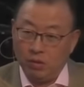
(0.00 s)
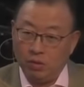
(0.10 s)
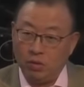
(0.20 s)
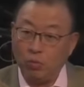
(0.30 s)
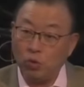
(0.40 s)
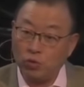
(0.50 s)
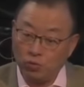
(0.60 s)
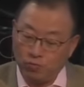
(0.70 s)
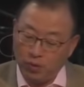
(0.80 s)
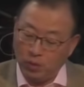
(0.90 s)
The
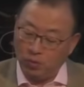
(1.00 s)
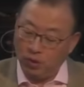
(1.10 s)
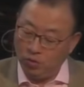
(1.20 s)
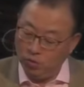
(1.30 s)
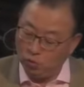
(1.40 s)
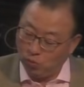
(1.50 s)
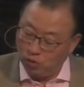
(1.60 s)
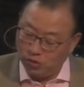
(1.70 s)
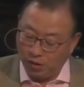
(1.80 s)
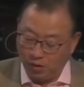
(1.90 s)
most frequently used
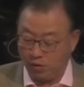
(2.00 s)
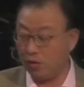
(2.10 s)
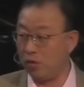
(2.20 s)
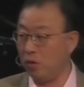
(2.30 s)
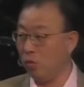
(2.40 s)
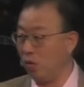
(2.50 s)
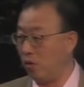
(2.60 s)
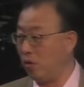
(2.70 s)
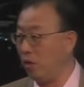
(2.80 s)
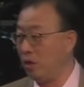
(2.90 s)
words there
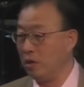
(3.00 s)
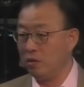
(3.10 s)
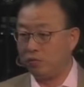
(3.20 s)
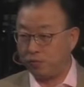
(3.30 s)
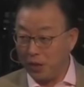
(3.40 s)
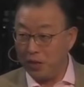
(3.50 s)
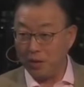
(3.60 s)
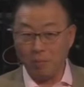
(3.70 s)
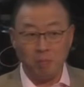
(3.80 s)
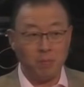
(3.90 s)
were
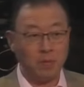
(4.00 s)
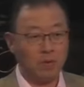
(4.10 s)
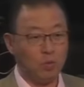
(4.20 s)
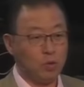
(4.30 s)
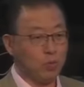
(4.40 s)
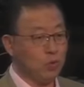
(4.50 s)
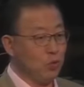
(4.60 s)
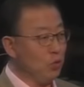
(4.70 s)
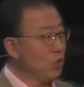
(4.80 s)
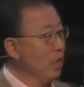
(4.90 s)
freedom, which was
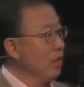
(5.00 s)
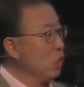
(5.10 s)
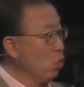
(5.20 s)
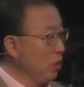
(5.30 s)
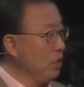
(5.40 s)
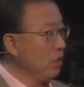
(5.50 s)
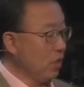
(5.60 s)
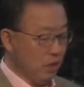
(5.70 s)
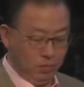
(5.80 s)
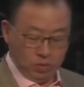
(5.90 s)
used 20
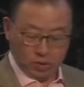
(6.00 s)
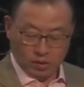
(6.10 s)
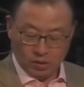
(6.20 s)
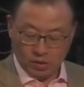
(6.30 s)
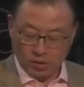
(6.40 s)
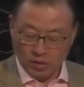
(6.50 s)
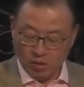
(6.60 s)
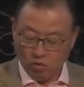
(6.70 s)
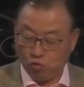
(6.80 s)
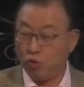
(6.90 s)
times,
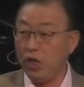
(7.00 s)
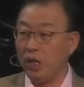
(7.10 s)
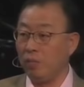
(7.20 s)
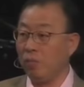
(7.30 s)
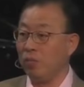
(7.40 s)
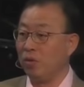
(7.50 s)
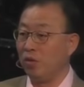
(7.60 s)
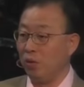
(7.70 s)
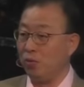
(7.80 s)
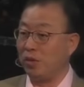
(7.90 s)
dream,
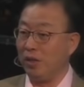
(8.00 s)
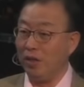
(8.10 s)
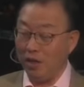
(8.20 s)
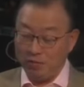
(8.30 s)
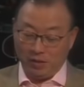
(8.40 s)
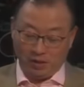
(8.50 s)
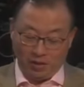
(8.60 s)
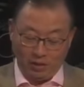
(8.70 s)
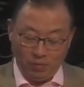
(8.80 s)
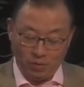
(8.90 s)
used 11
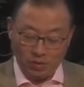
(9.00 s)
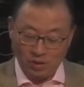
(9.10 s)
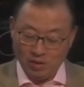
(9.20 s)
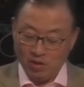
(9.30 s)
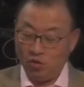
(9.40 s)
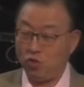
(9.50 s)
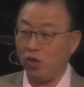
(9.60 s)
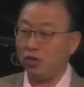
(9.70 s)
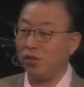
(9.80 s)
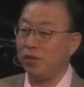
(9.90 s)
times,
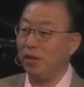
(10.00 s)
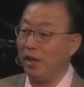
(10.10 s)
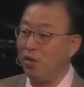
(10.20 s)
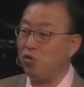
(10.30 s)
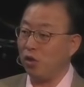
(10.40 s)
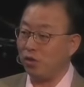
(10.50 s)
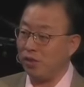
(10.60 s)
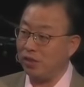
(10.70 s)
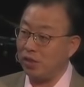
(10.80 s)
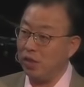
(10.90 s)
justice and
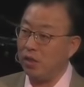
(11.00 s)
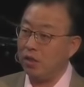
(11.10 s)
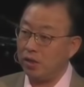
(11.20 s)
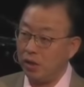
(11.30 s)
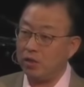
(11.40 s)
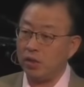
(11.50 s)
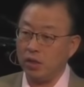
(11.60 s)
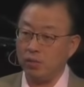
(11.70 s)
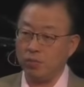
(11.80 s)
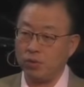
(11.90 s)
injustice, 10
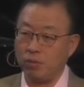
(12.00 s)
times.